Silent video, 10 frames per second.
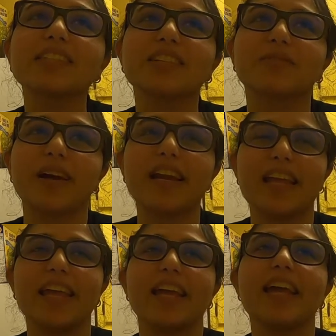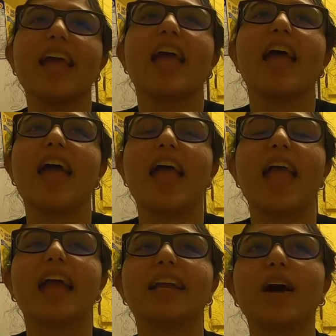I started writing it,
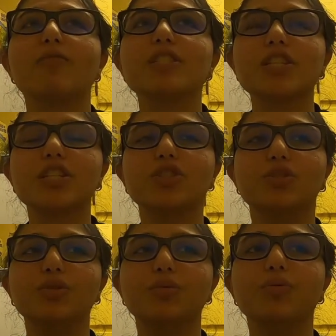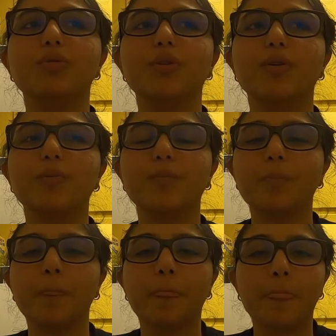and I was gonna do
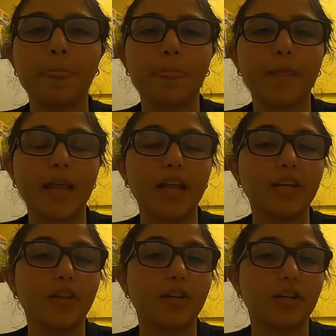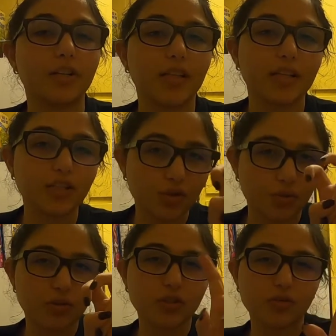another like
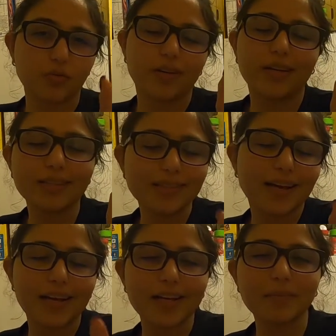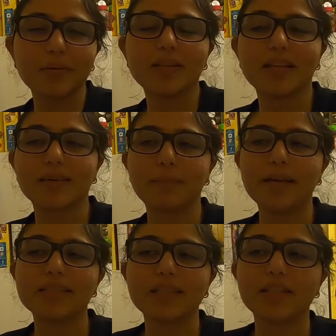short story type. Like
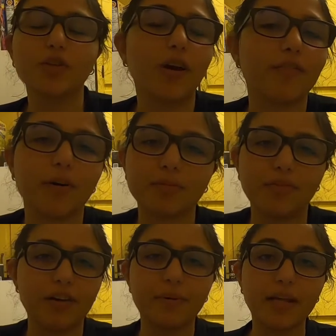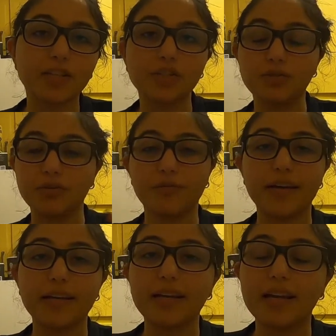basically you have up to 5 pages. You can
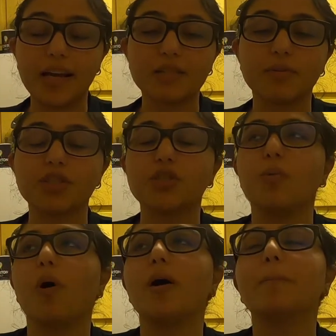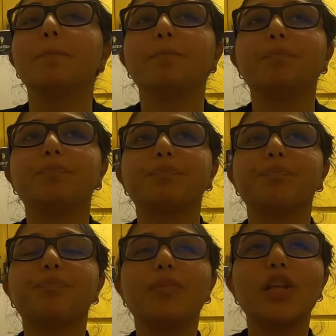write as much as you want.
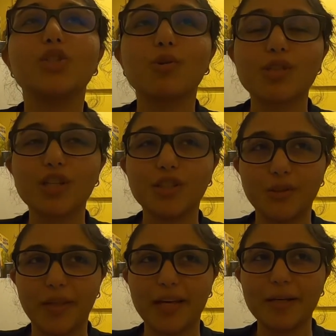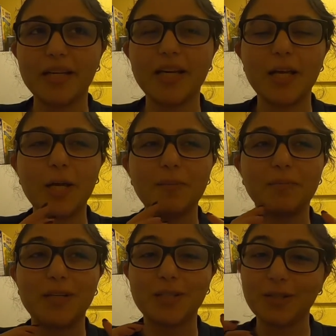So I was gonna do that.
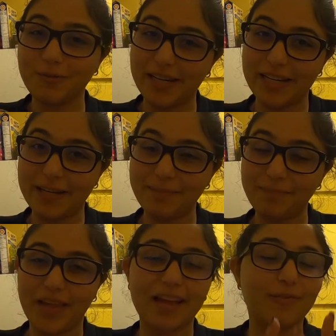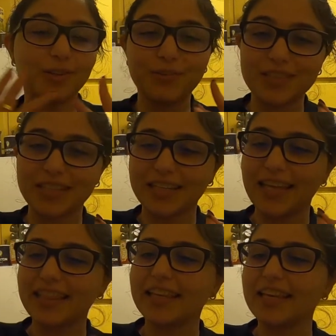But I started writing it. I wrote the first line
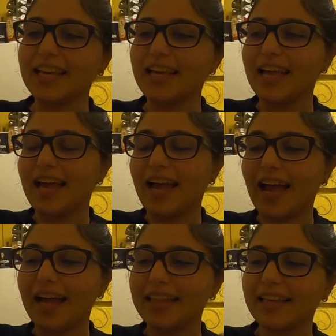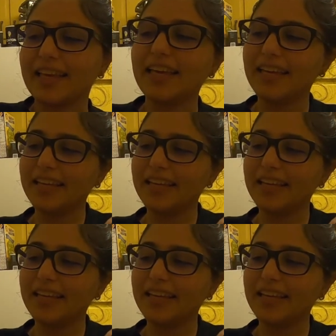and then I like